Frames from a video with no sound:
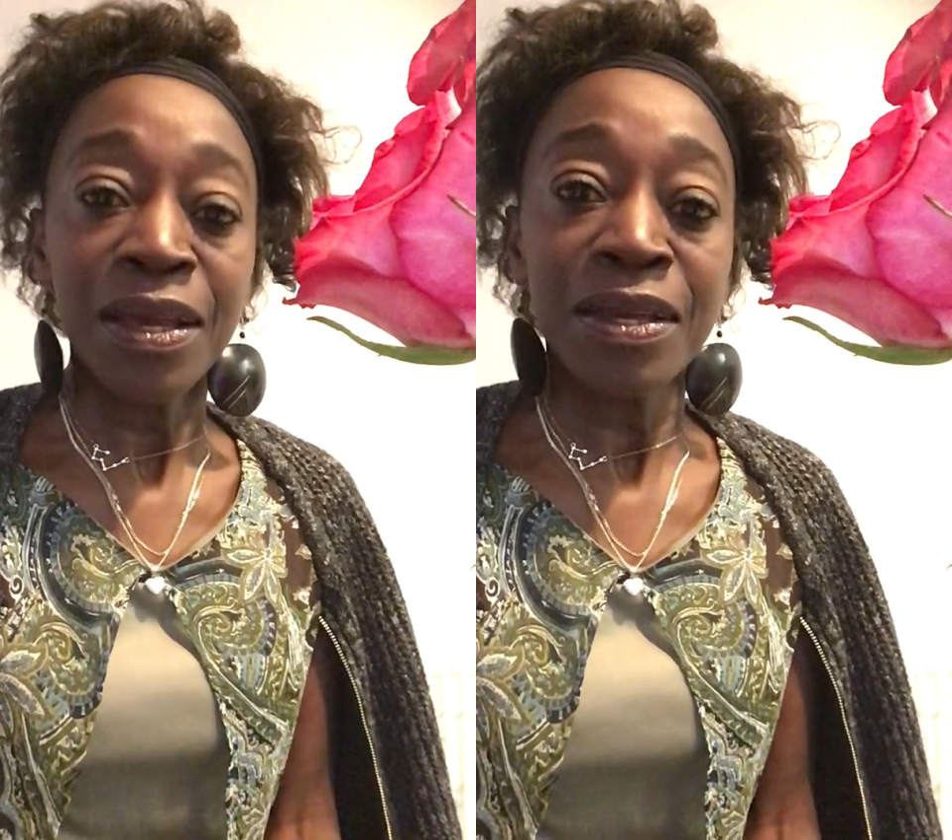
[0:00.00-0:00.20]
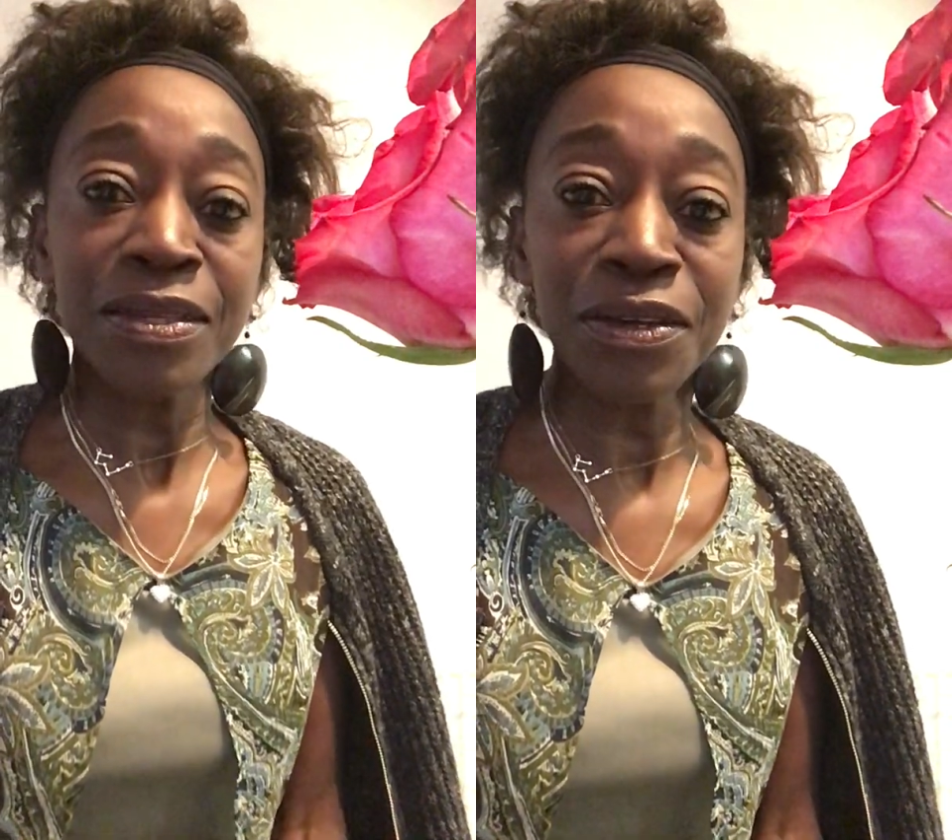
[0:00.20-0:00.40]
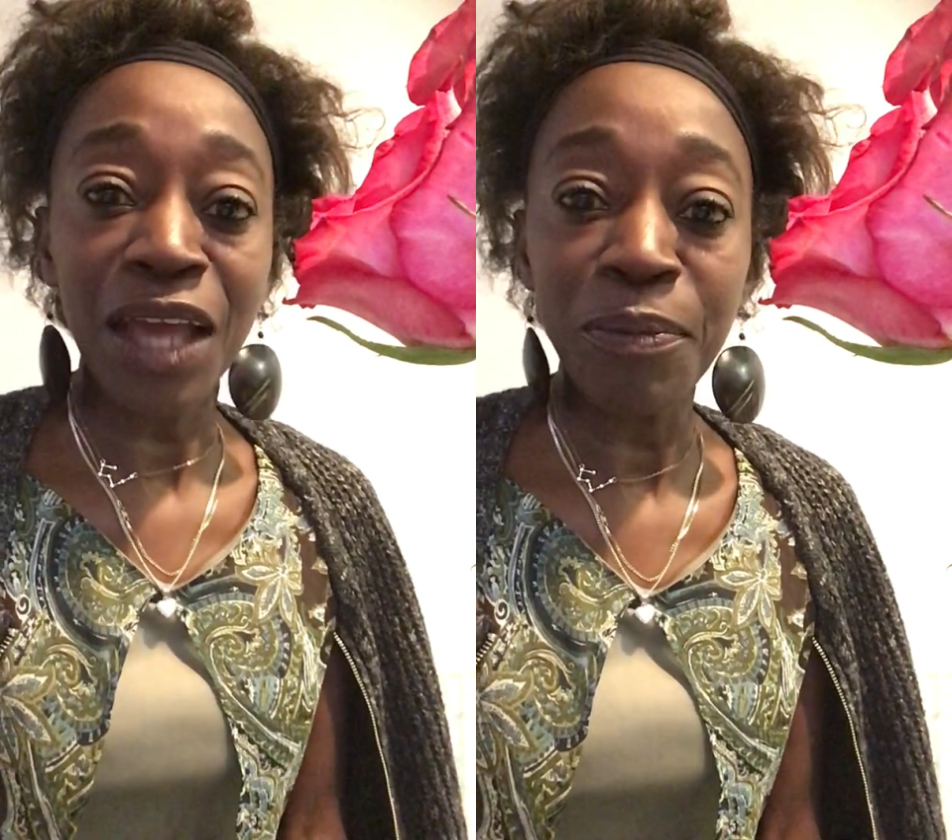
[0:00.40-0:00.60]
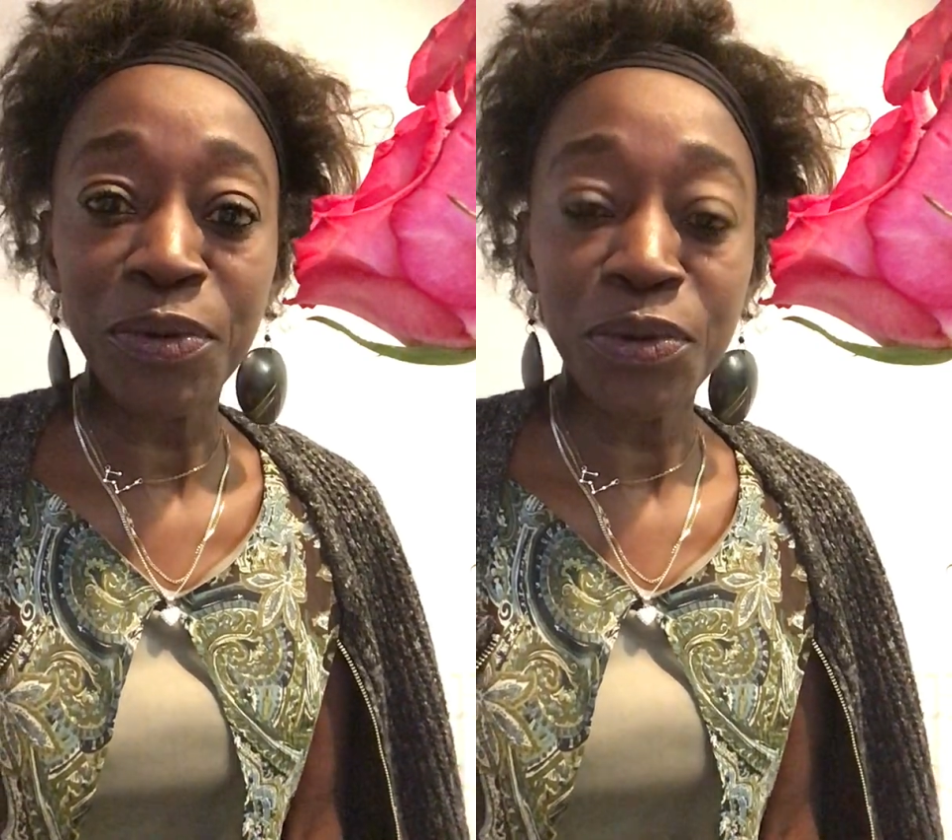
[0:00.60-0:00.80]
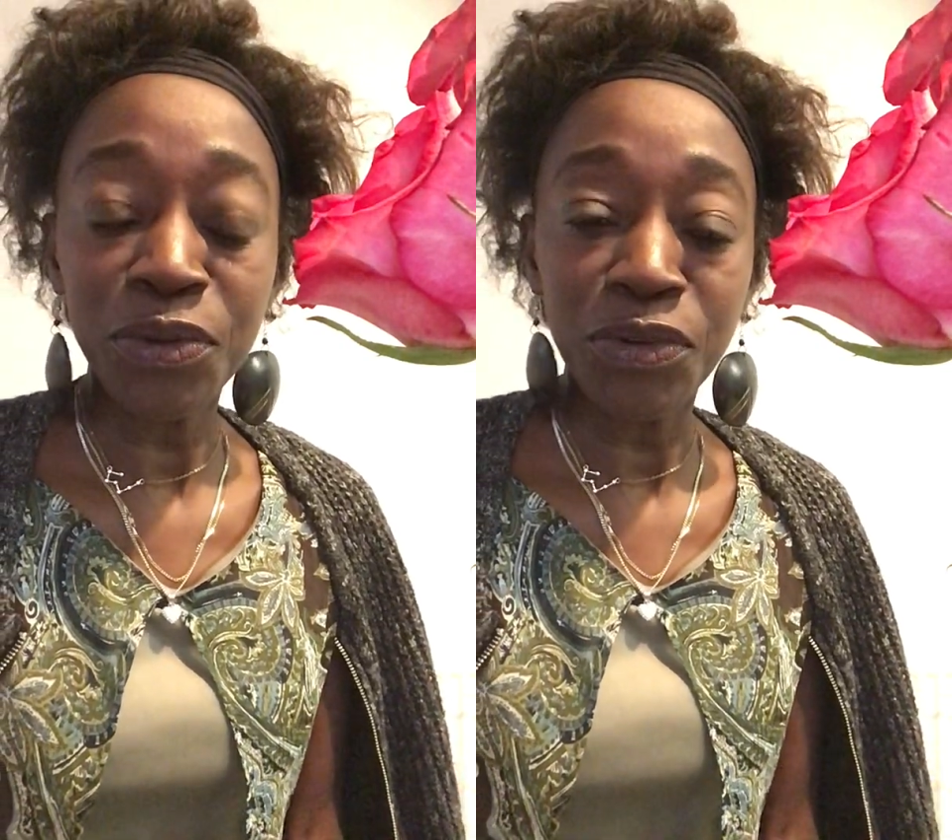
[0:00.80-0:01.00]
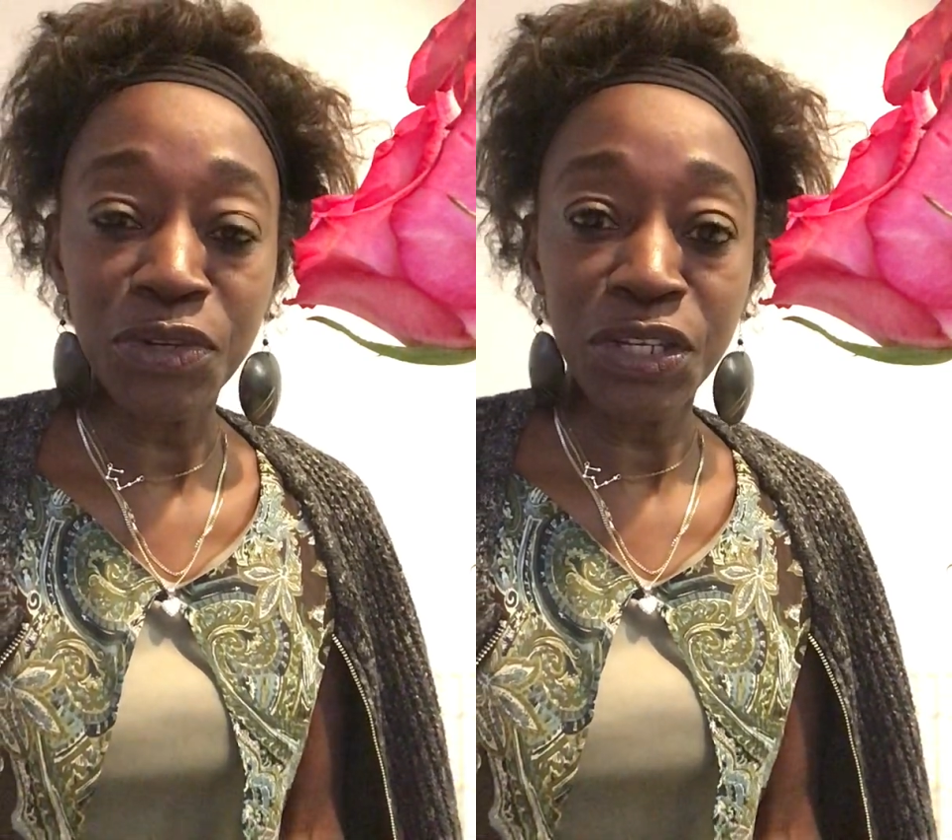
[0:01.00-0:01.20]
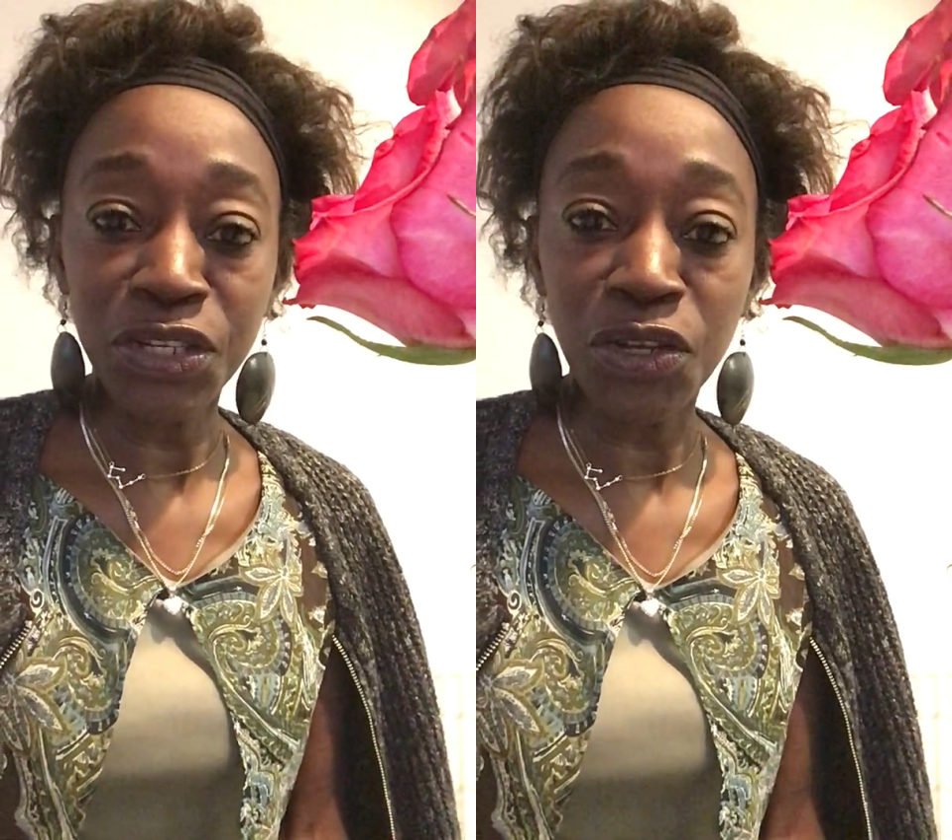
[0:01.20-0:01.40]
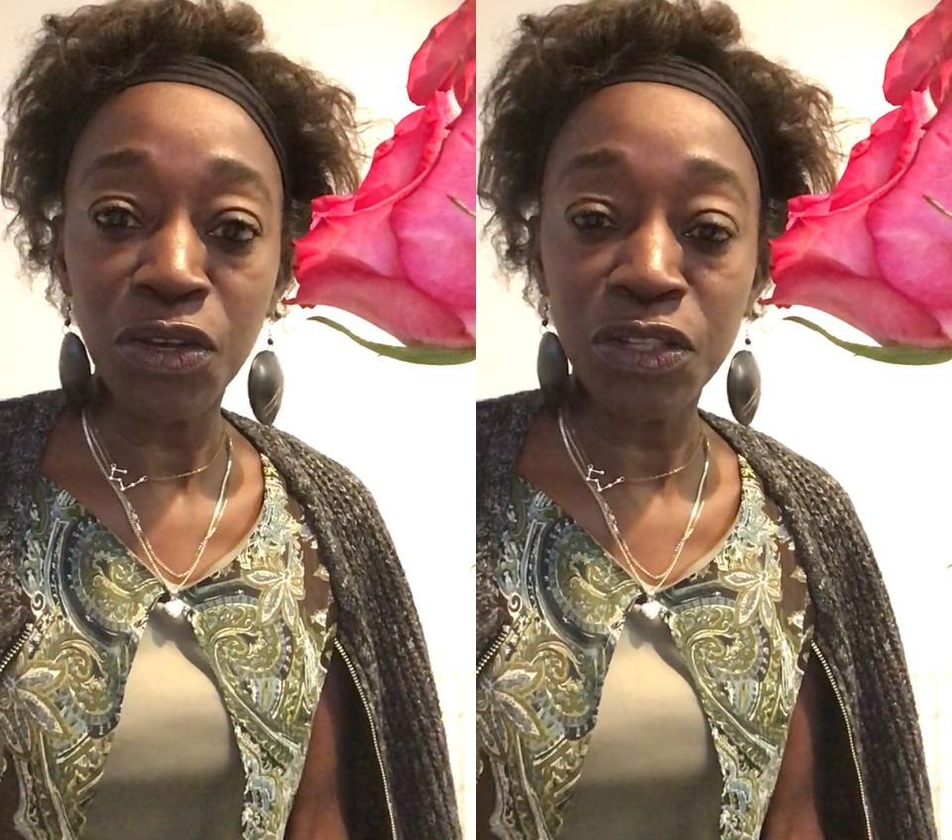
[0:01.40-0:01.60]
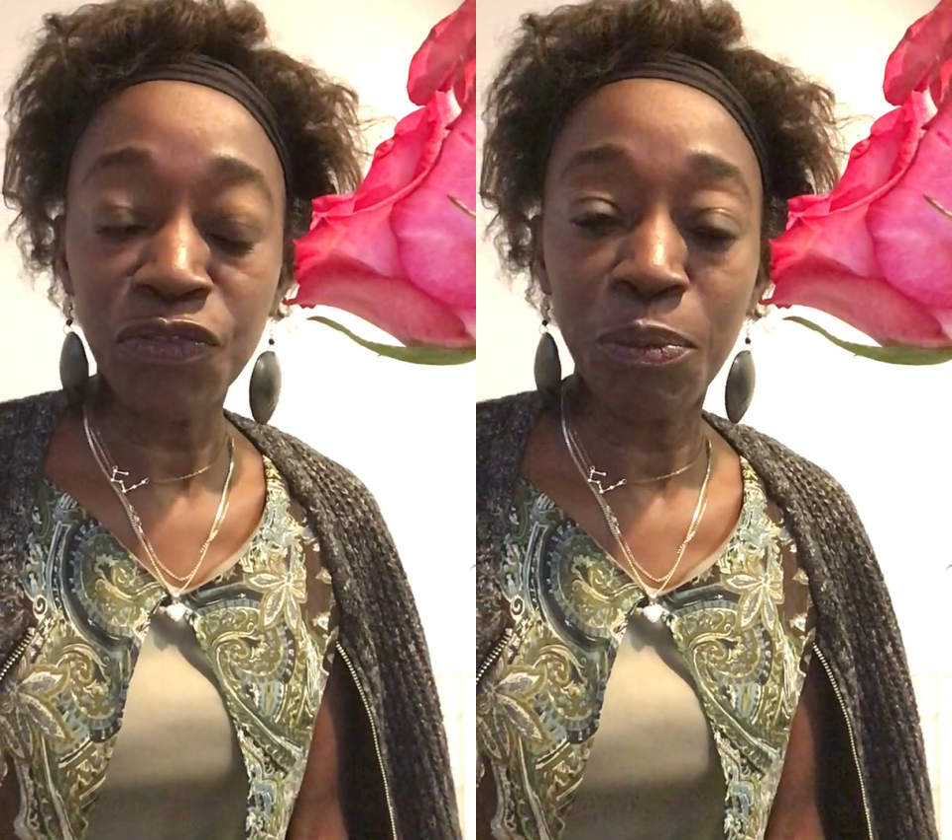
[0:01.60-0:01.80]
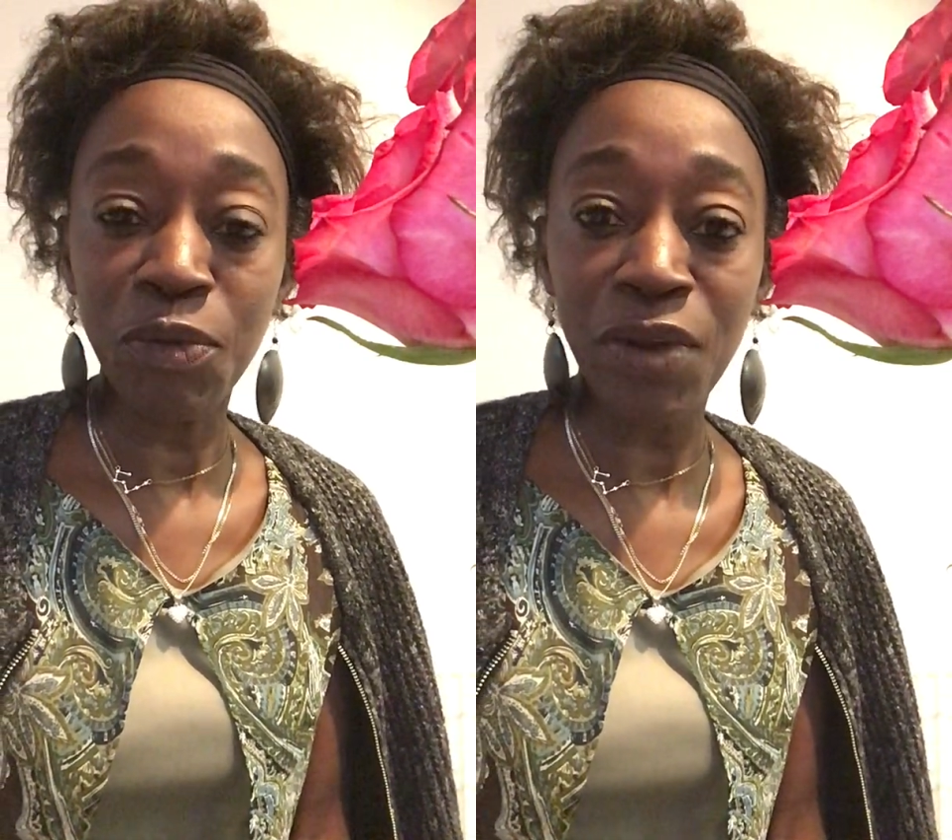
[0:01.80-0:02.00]
So Capricorn usually starts
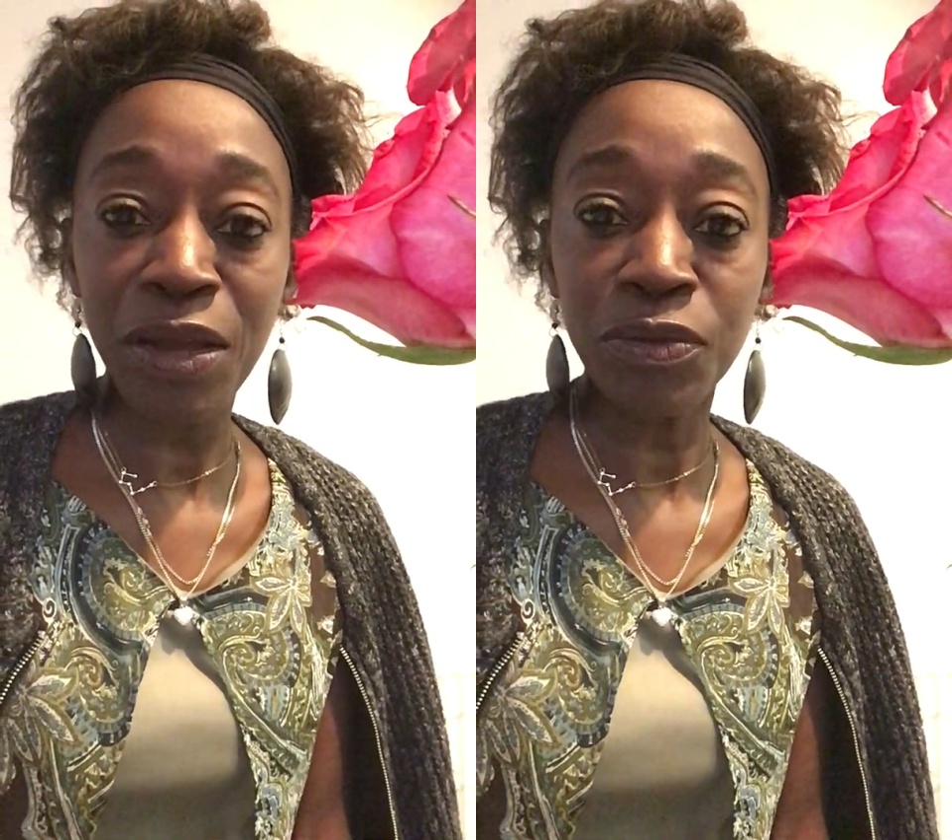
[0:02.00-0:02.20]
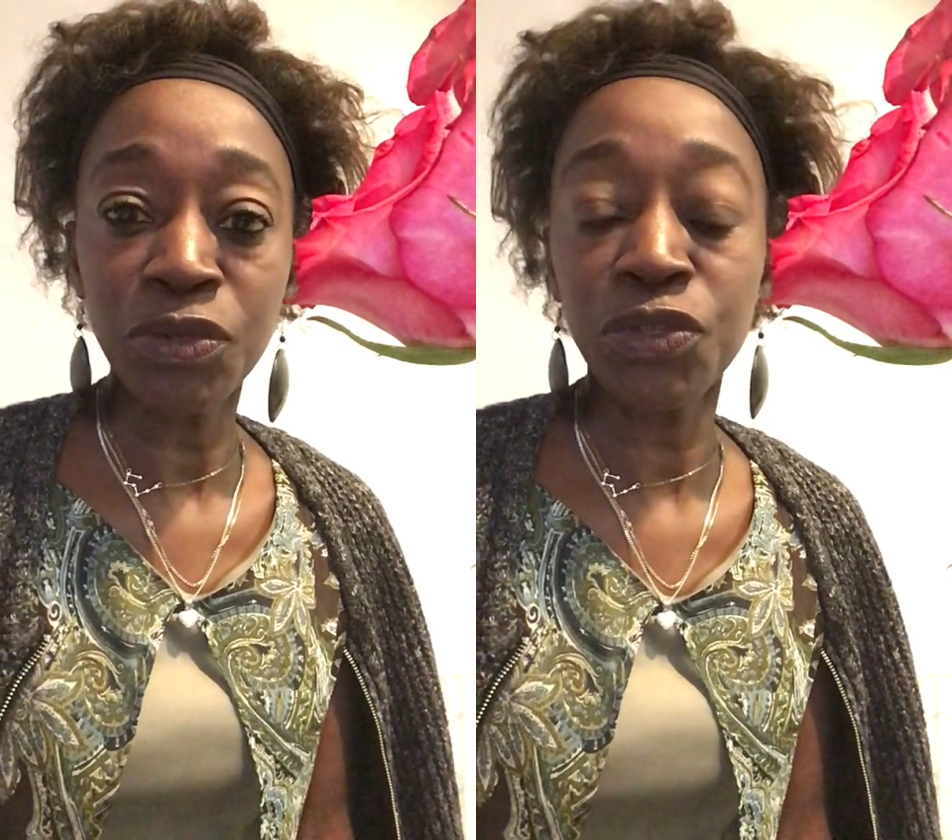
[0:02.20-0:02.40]
from around